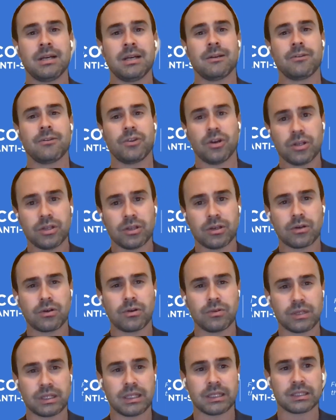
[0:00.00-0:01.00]
The other
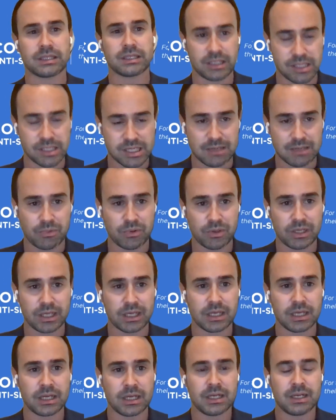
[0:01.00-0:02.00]
good thing that it's
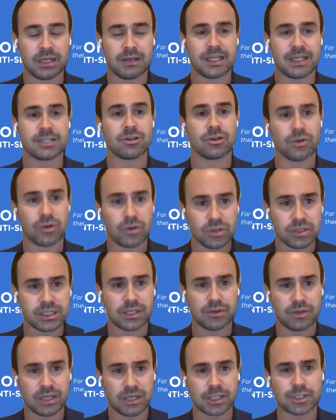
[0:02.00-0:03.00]
happening is Holocaust
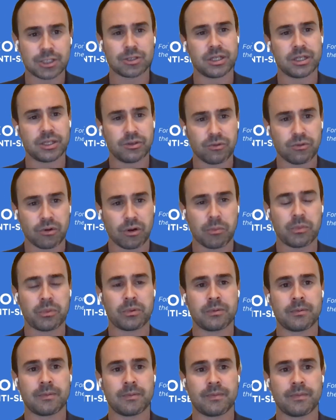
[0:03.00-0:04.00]
education in Europe,
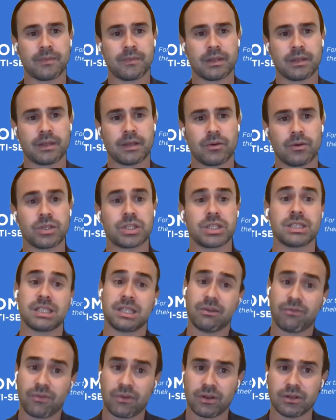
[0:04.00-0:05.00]
which is
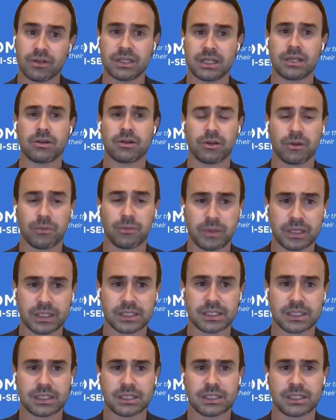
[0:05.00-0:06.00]
different than in other
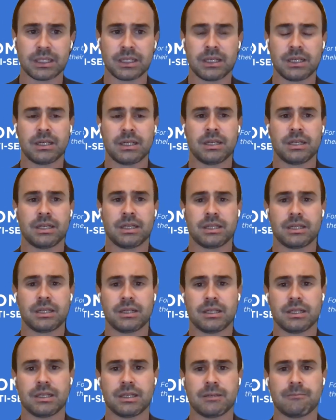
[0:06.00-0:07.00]
places.
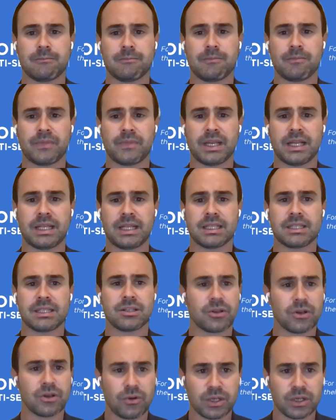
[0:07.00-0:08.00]
It is not
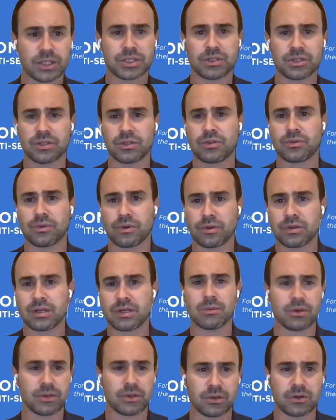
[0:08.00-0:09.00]
a question to learn
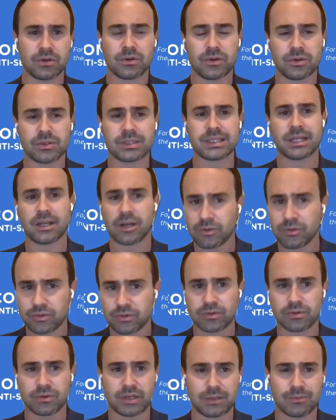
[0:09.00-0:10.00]
about the Holocaust and how to
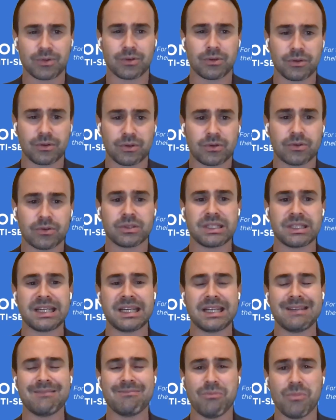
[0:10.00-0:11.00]
learn about the Holocaust
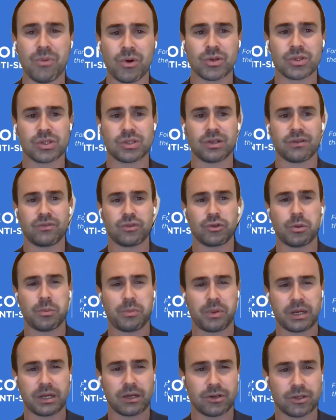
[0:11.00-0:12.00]
in most of the
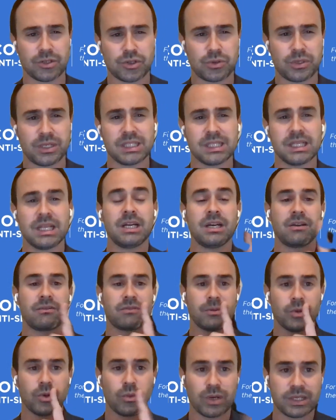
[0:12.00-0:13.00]
European countries
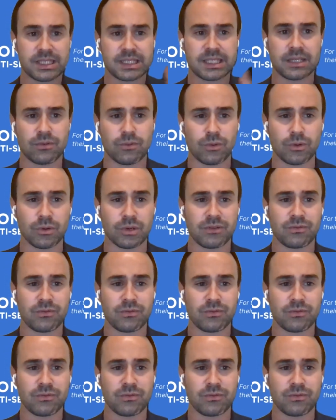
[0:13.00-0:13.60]
from the Western world.